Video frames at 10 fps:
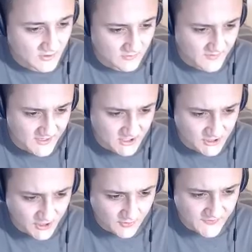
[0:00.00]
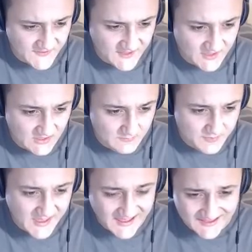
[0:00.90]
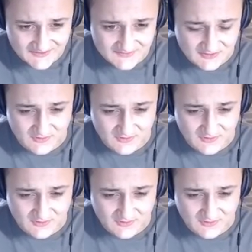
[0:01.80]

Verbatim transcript: All right, clothing, pants.